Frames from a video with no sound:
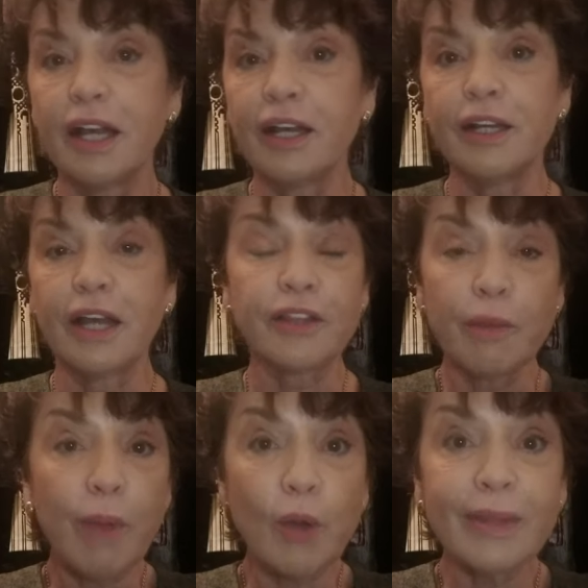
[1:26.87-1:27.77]
at
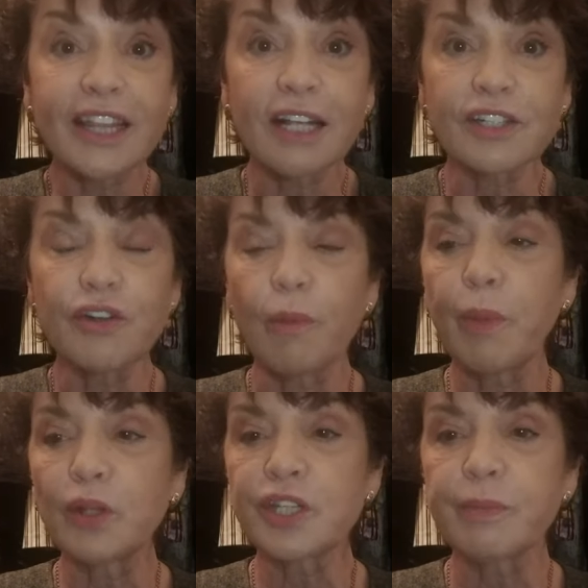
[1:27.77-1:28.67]
the moment, that's not
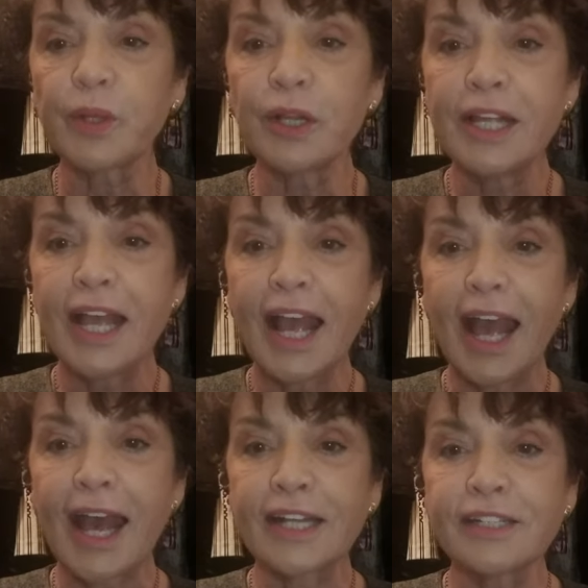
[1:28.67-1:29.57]
possible.
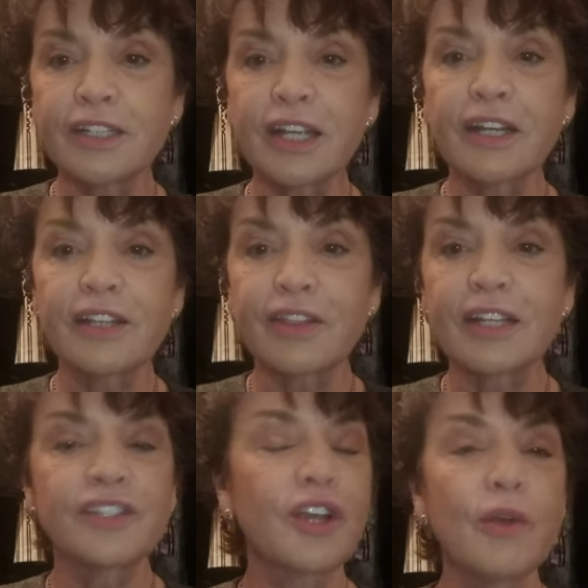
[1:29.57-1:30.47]
And
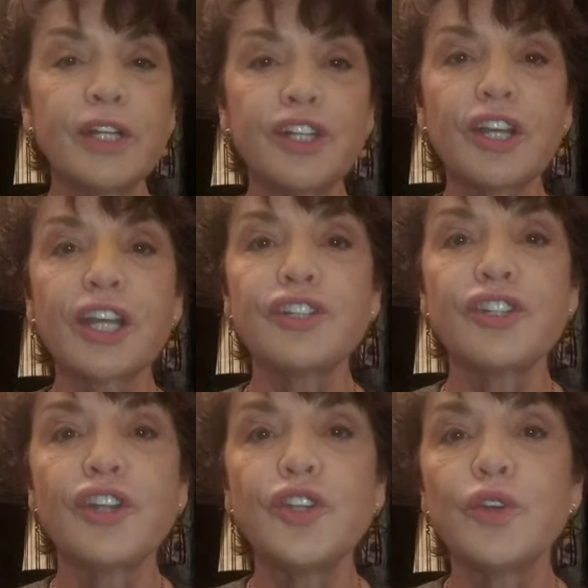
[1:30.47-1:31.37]
it's going to
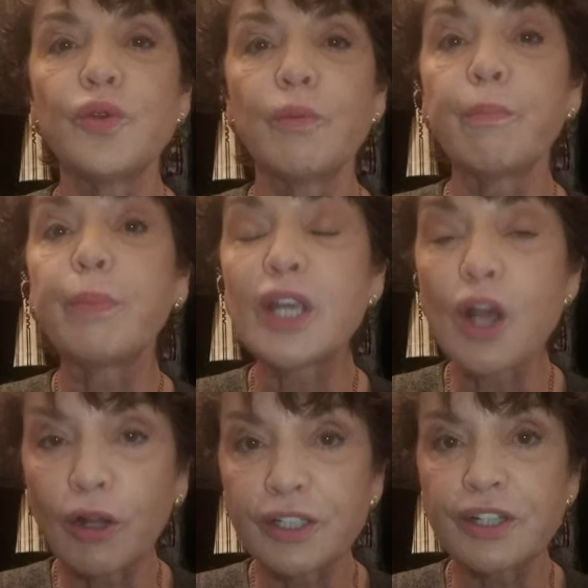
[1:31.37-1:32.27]
continue
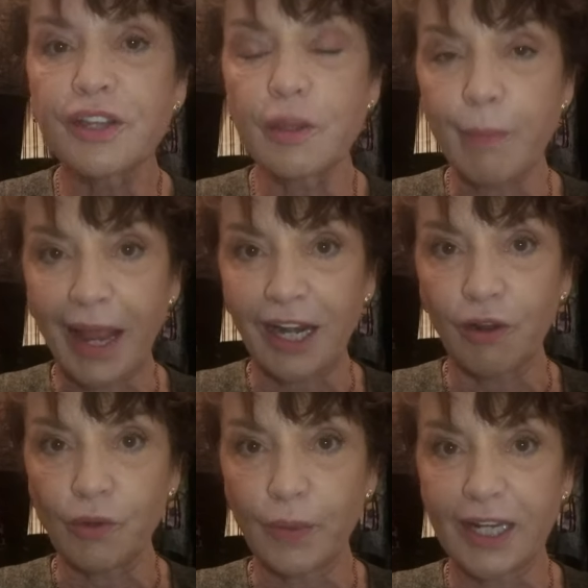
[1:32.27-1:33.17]
beyond the May
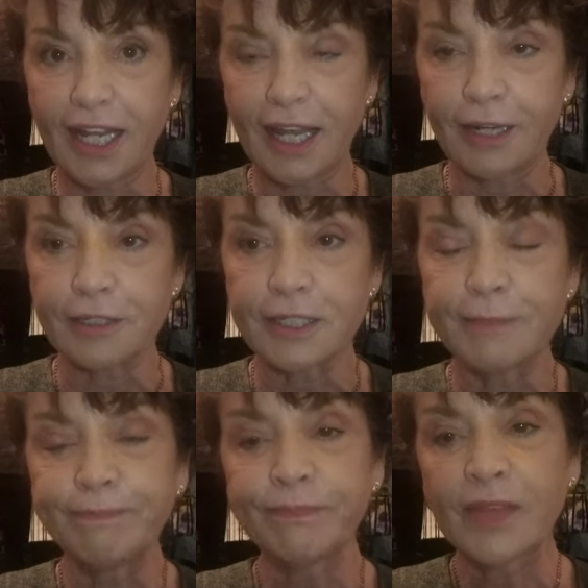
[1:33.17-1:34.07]
long weekend.
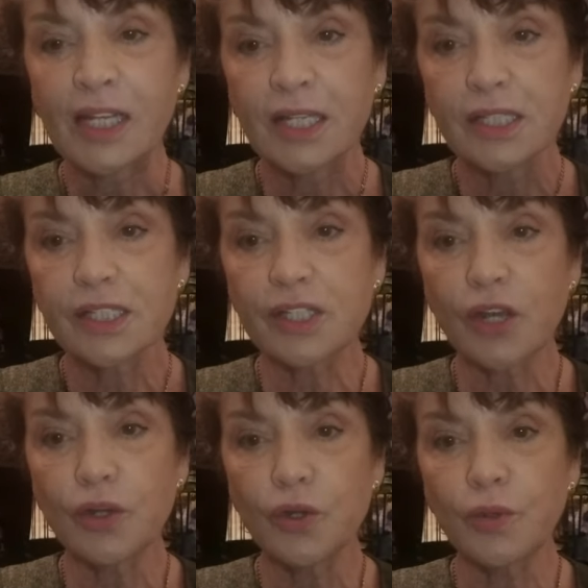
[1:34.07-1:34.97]

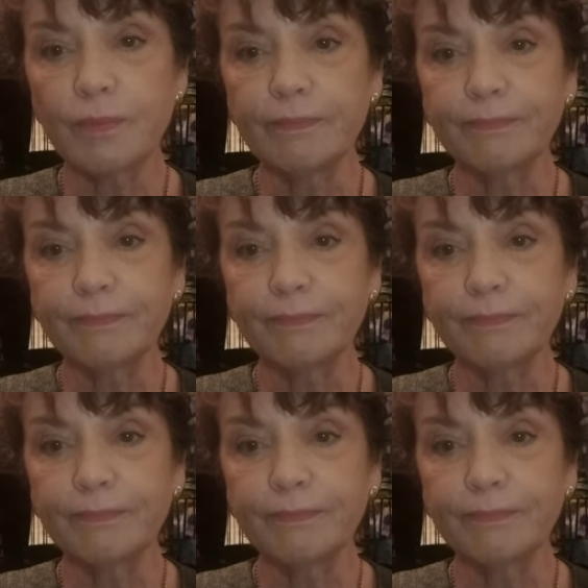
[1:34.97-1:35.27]
So